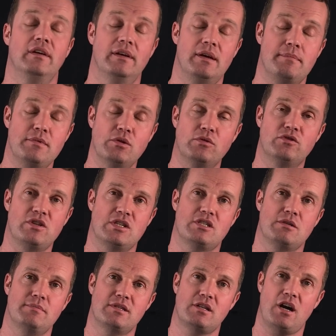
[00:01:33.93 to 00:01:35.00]
immune
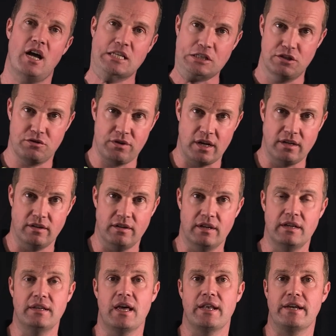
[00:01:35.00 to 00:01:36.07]
system is concentrated
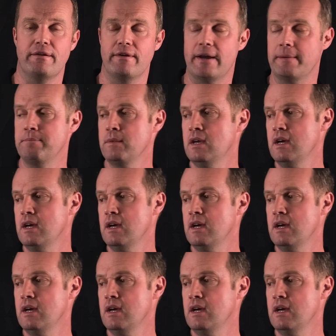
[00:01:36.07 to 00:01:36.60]
in that area.